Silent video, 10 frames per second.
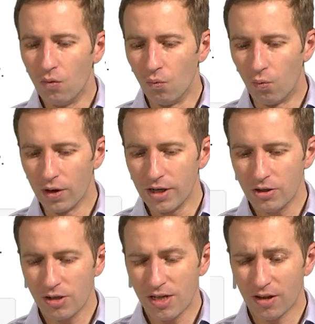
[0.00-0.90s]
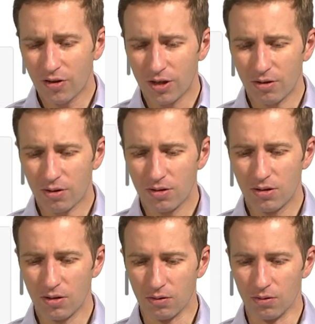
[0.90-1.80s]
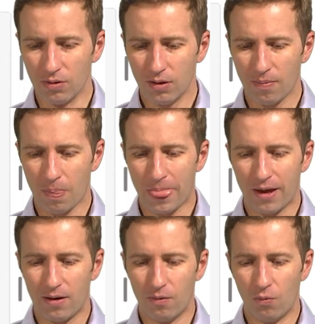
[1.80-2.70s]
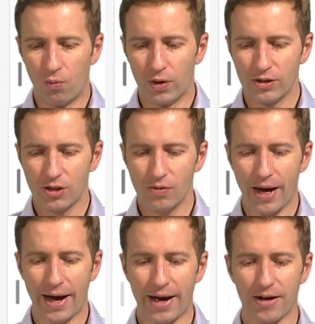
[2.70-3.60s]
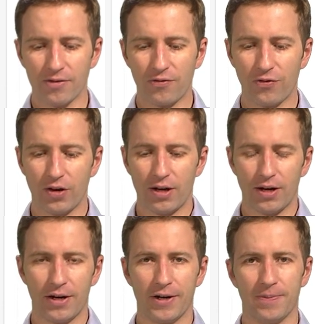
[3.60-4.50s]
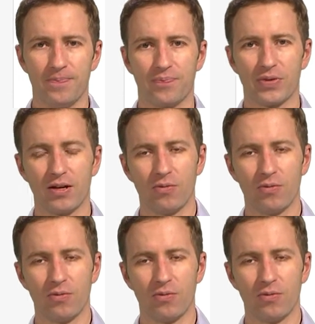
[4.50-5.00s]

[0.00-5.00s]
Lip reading: One interesting thing you can do once you have an